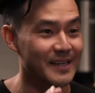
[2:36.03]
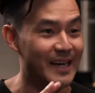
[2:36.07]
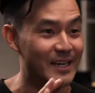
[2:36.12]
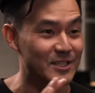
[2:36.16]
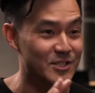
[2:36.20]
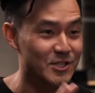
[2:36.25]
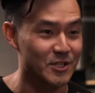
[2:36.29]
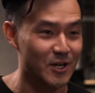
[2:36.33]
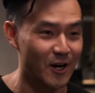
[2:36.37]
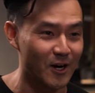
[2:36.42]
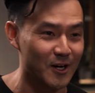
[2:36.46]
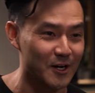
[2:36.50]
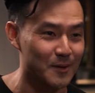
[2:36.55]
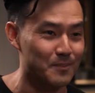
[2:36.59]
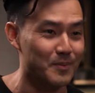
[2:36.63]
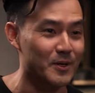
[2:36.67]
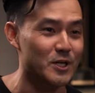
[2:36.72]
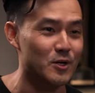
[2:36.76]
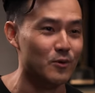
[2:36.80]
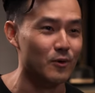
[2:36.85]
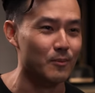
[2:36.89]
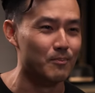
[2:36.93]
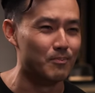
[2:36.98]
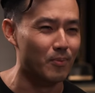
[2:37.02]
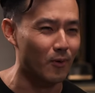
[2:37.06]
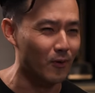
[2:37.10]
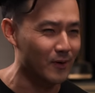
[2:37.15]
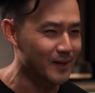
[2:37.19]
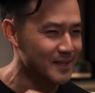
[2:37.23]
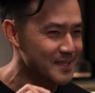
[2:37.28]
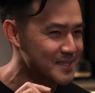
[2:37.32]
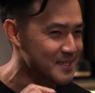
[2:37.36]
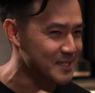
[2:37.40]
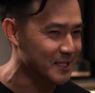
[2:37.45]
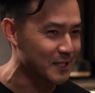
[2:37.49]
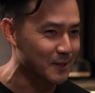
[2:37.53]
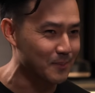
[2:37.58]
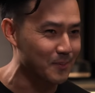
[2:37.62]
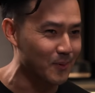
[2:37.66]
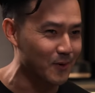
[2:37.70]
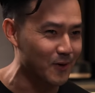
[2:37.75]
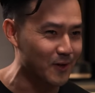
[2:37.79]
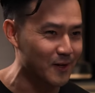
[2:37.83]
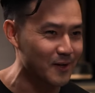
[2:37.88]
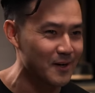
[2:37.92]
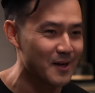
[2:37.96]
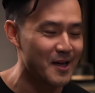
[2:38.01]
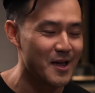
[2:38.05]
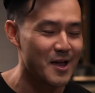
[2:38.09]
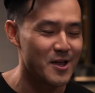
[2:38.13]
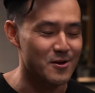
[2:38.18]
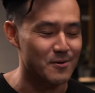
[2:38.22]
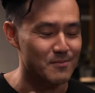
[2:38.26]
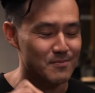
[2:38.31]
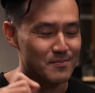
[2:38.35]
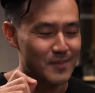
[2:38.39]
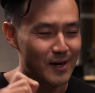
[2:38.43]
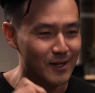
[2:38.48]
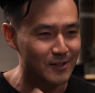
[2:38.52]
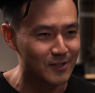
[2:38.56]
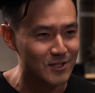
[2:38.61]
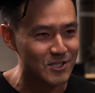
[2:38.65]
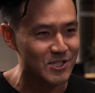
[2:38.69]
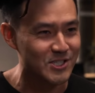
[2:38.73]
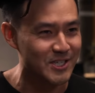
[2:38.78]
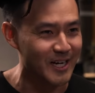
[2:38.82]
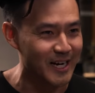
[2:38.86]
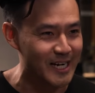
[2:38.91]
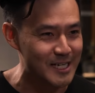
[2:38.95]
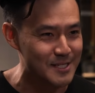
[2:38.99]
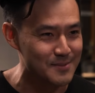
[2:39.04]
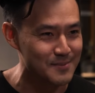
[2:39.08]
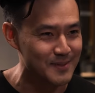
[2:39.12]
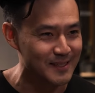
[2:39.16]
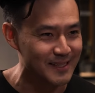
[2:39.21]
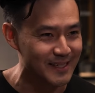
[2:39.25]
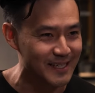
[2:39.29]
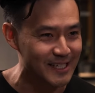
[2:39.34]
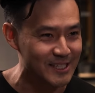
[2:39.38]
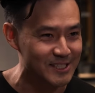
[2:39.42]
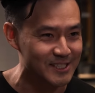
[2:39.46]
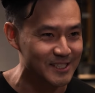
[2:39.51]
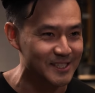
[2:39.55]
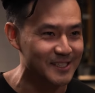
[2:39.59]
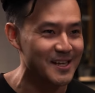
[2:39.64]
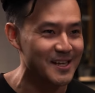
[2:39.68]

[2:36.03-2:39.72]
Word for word: yeah, Jakarta. But you yeah. were born in Singapore. Yes. Your mother's Chinese Malaysian.